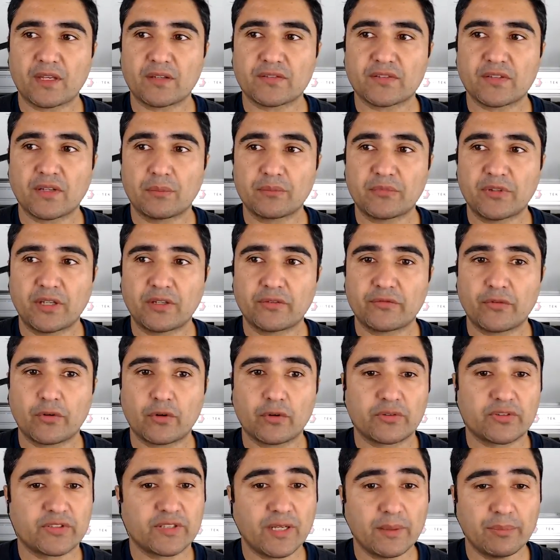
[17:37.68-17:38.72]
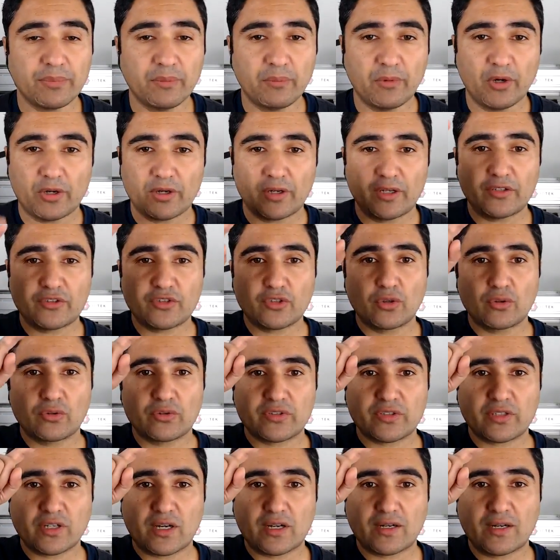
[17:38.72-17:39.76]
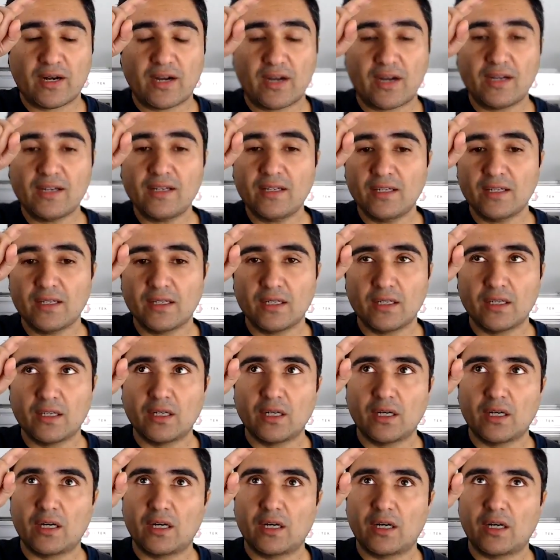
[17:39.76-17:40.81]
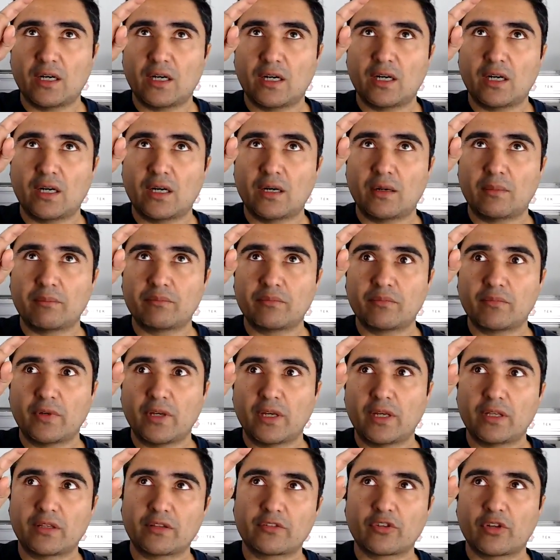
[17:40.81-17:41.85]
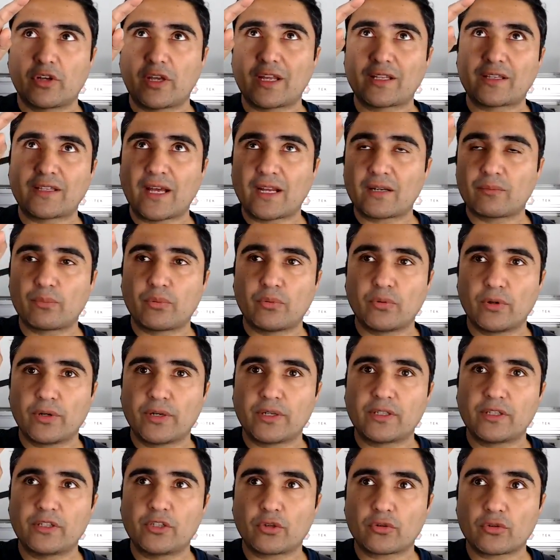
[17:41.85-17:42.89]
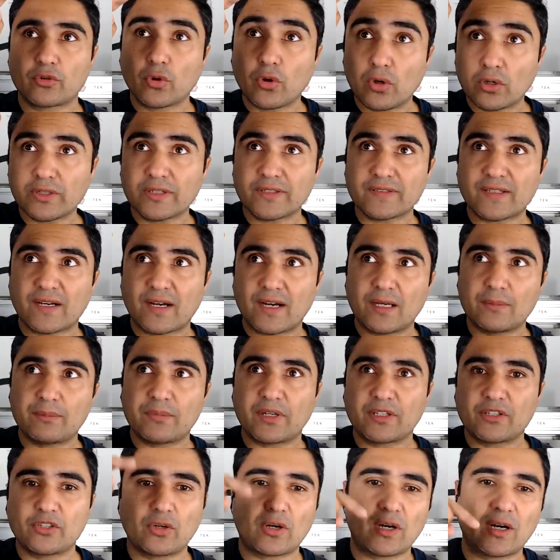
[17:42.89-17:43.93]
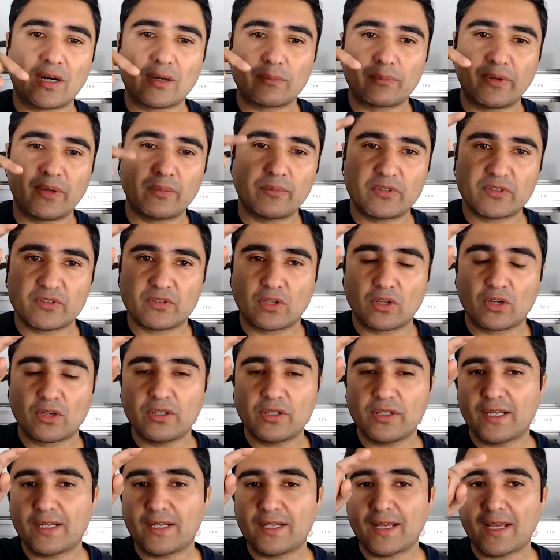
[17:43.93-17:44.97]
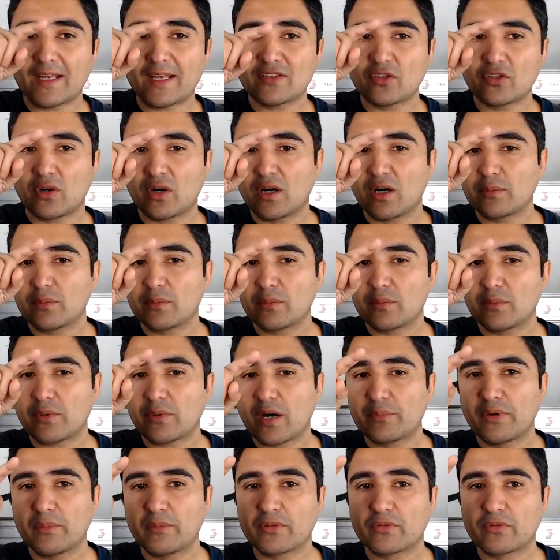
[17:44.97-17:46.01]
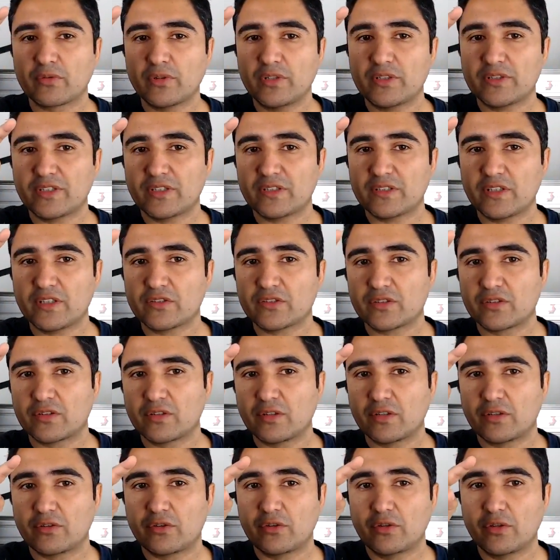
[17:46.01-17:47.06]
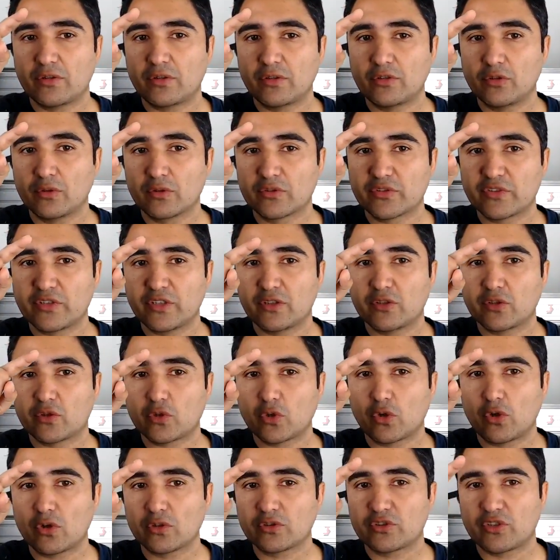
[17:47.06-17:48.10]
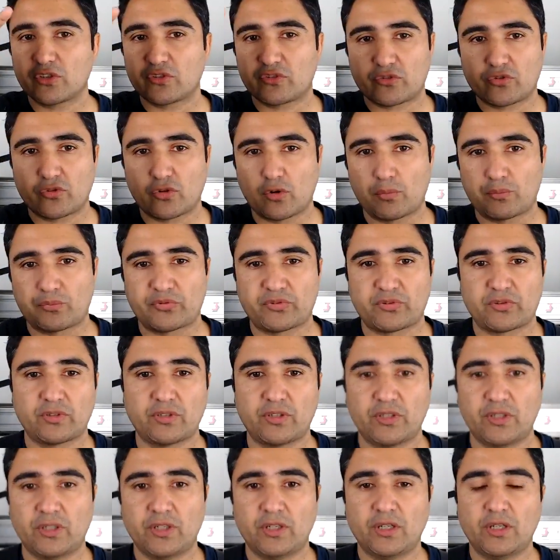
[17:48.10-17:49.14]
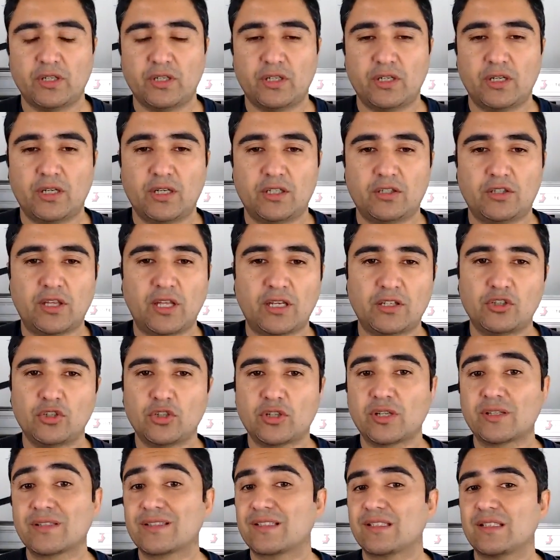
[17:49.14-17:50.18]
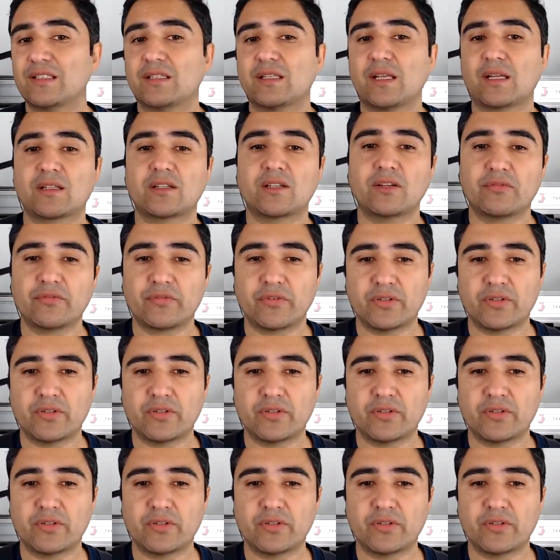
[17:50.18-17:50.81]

something for a stepper motor, it's going to start high. So at that point, your torque is high, but your RPM is low. And as your RPM increases, you'll see the torque just drops. And then you can see that